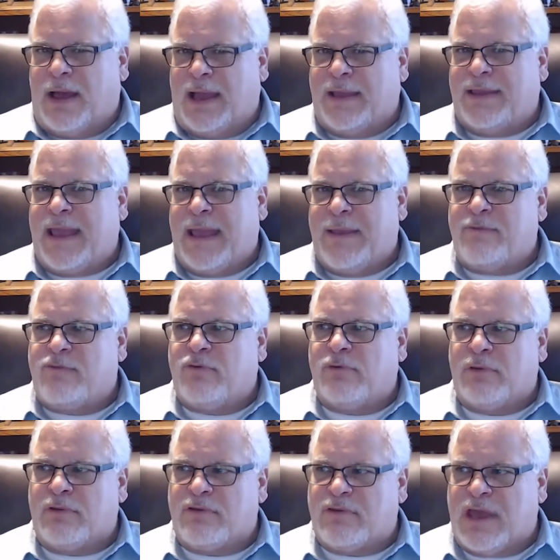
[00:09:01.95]
I came
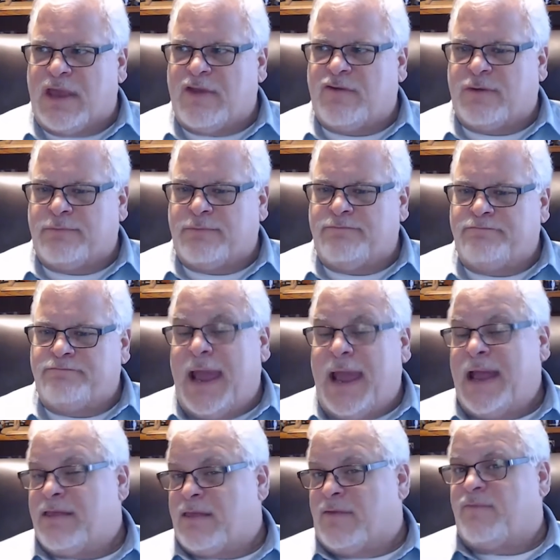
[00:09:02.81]
to realization,
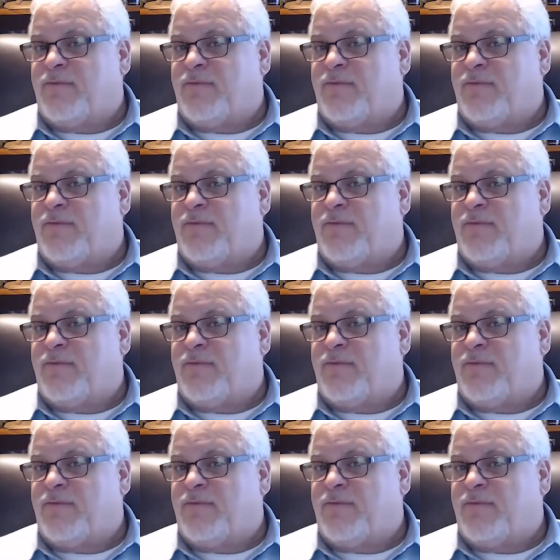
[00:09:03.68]
that's a